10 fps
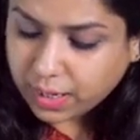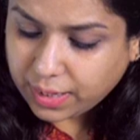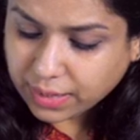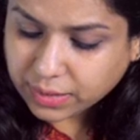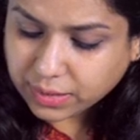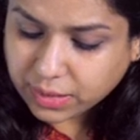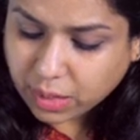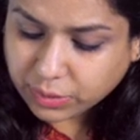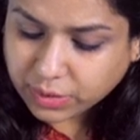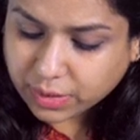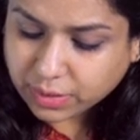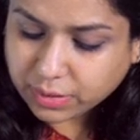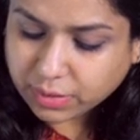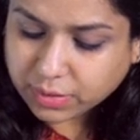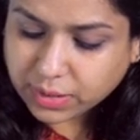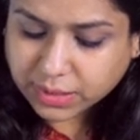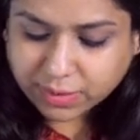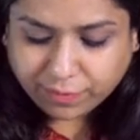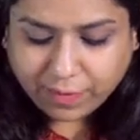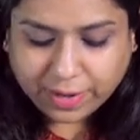Let us now study the
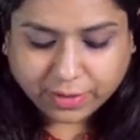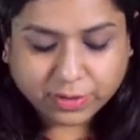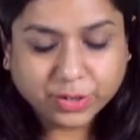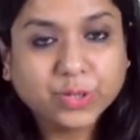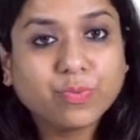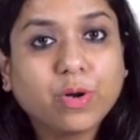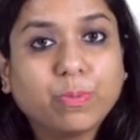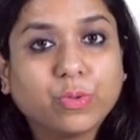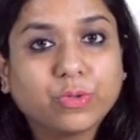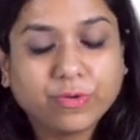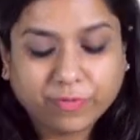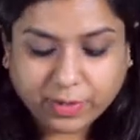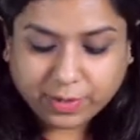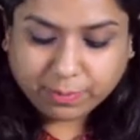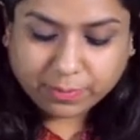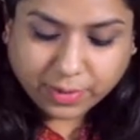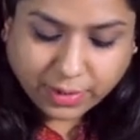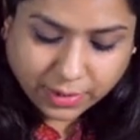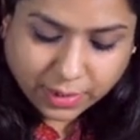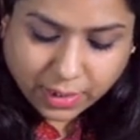risk factors for both of them,
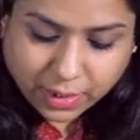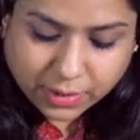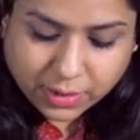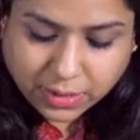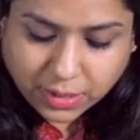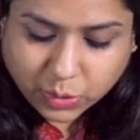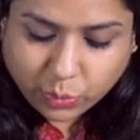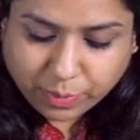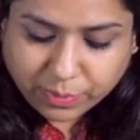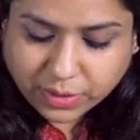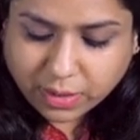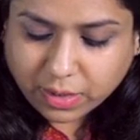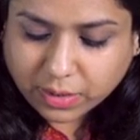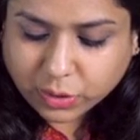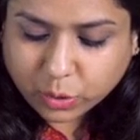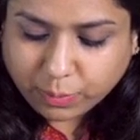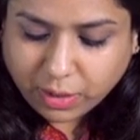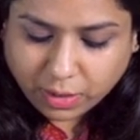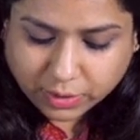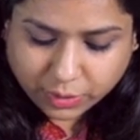right? This is squamous cell
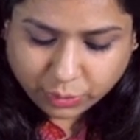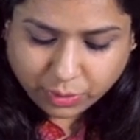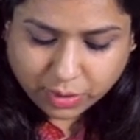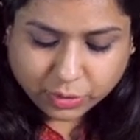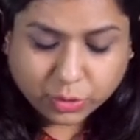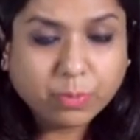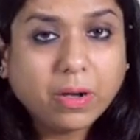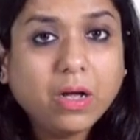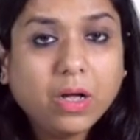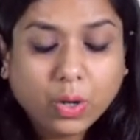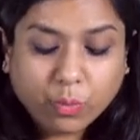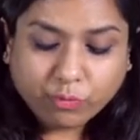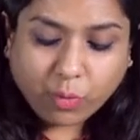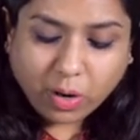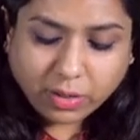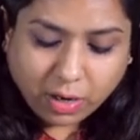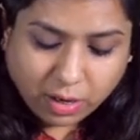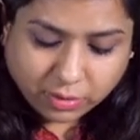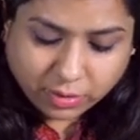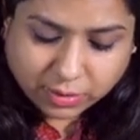carcinoma, adenocarcinoma. What
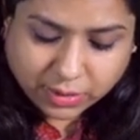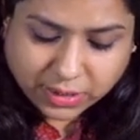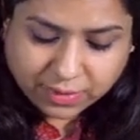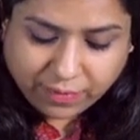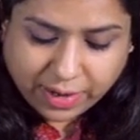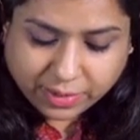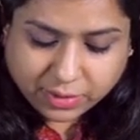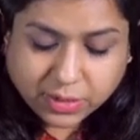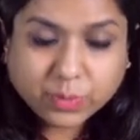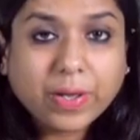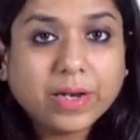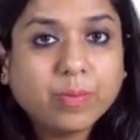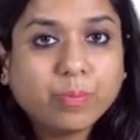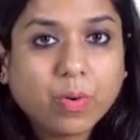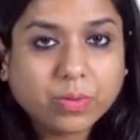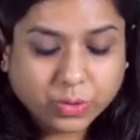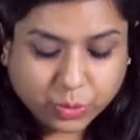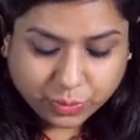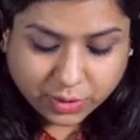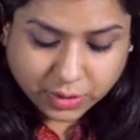are the risk factors? Very important,
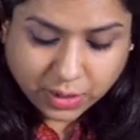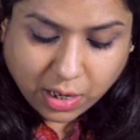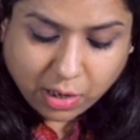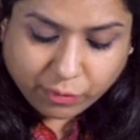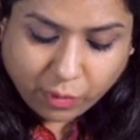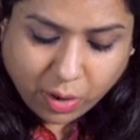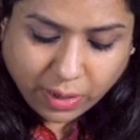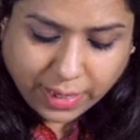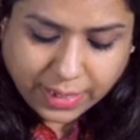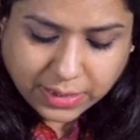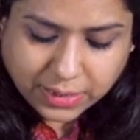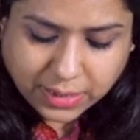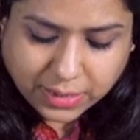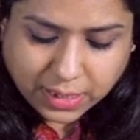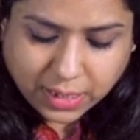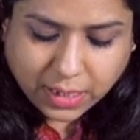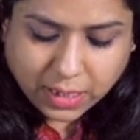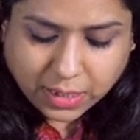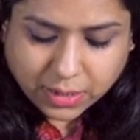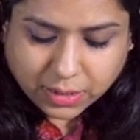students. For SCC,
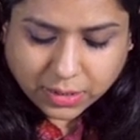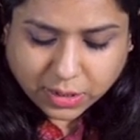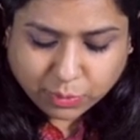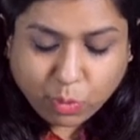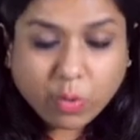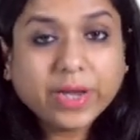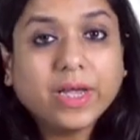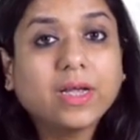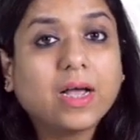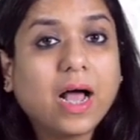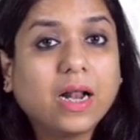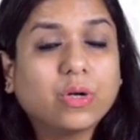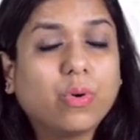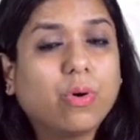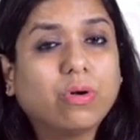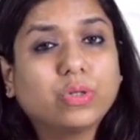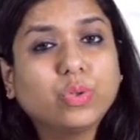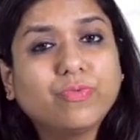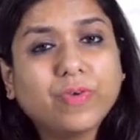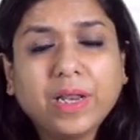smoking, alcohol,
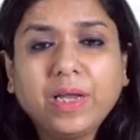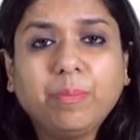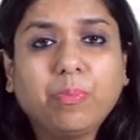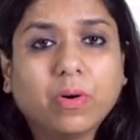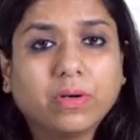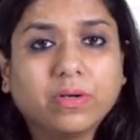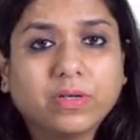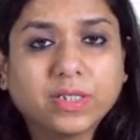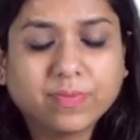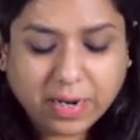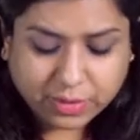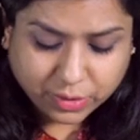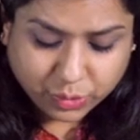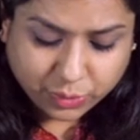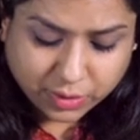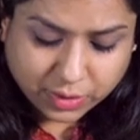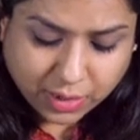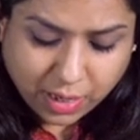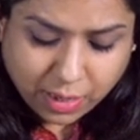two very important risk factors, students.